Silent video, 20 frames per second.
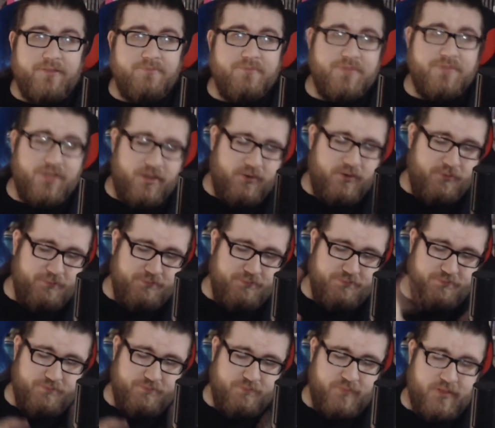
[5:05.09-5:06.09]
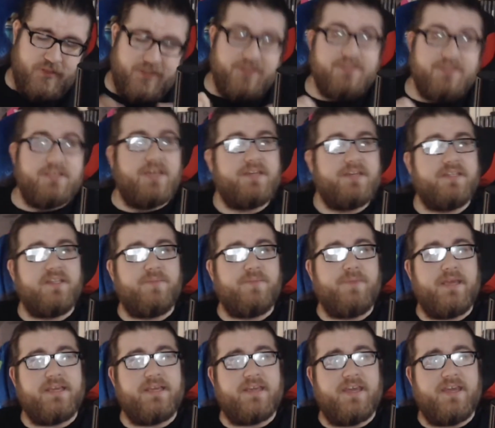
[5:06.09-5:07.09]
So I decided to
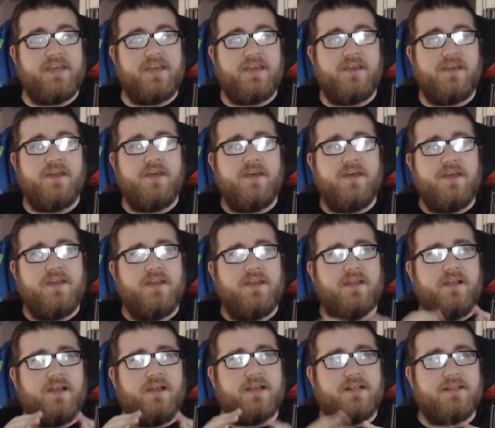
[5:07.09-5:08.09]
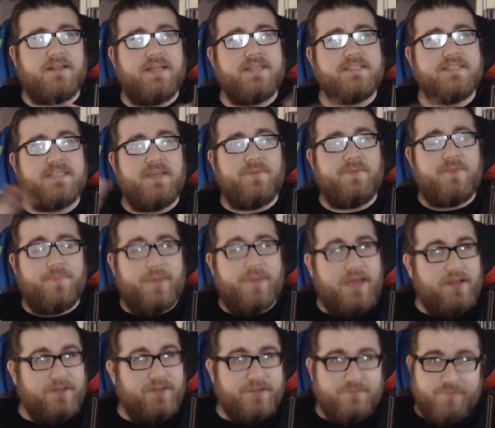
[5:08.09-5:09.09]
make a cleansing of the
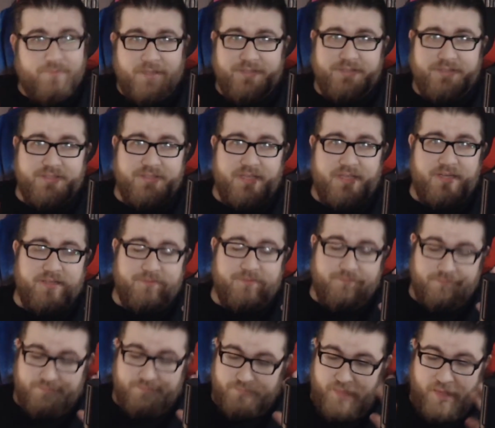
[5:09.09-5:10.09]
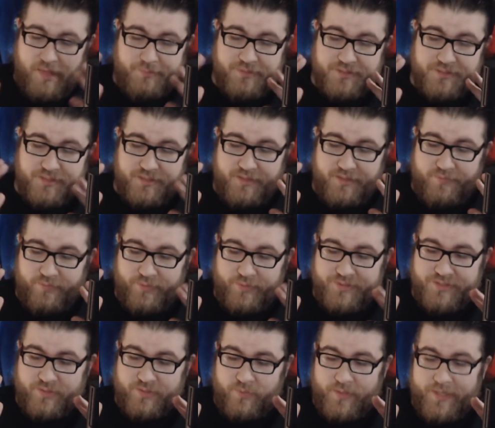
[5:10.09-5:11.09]
palate. I decided I'm just going to every
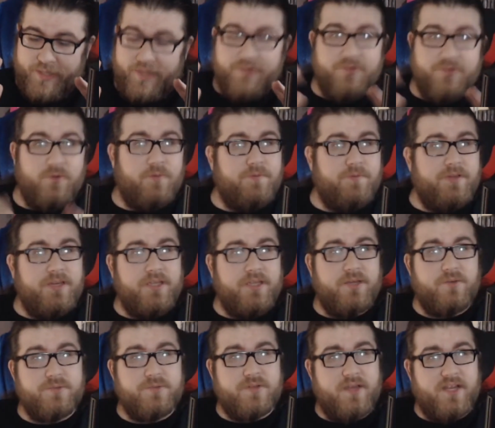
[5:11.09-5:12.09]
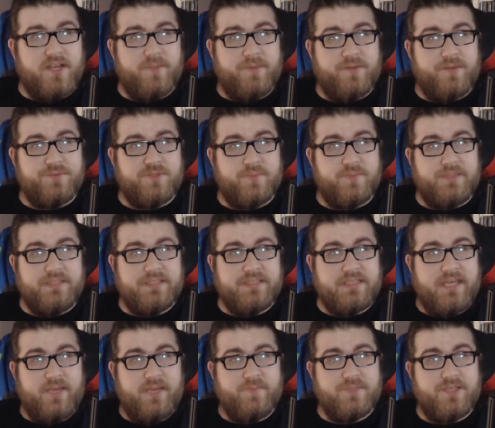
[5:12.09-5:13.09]
once in a while do a video, talk about some of these
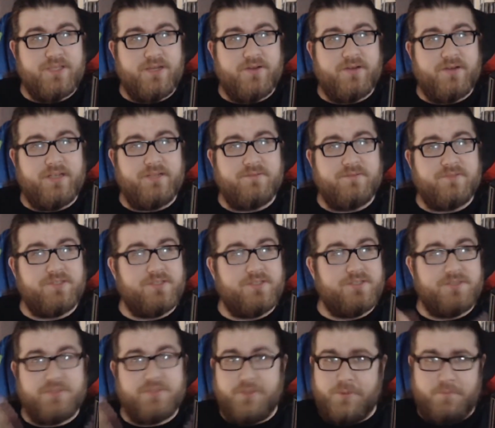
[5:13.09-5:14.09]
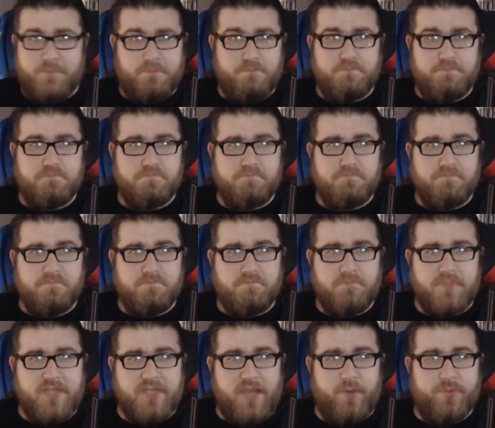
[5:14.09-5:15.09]
games here, and just
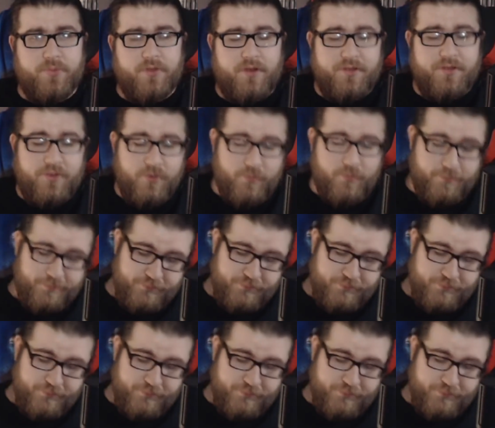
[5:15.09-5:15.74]
chat with all you.